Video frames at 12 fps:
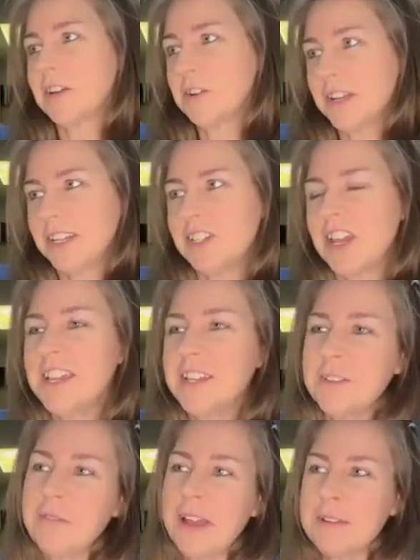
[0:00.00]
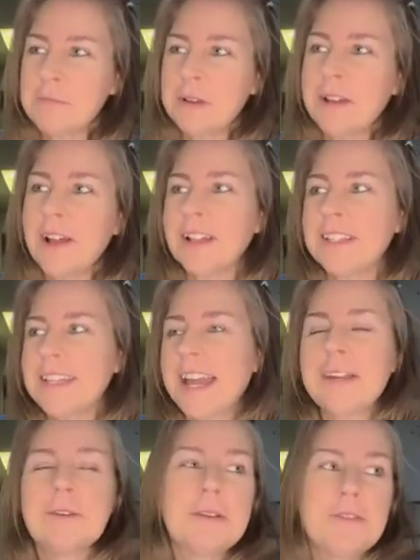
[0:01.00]
Sarah and Jake could write a book called
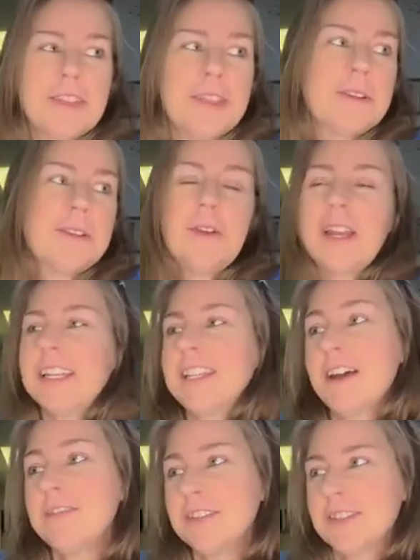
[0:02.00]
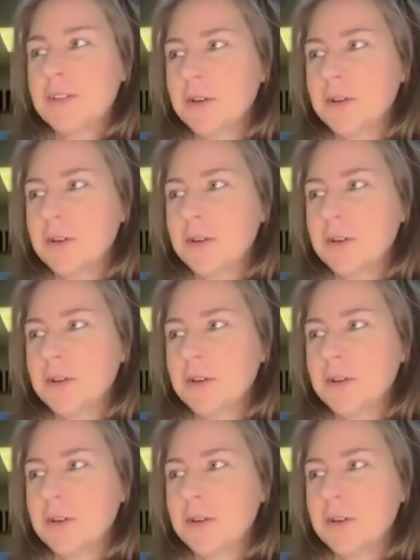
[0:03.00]
Diary of a Third Grade Love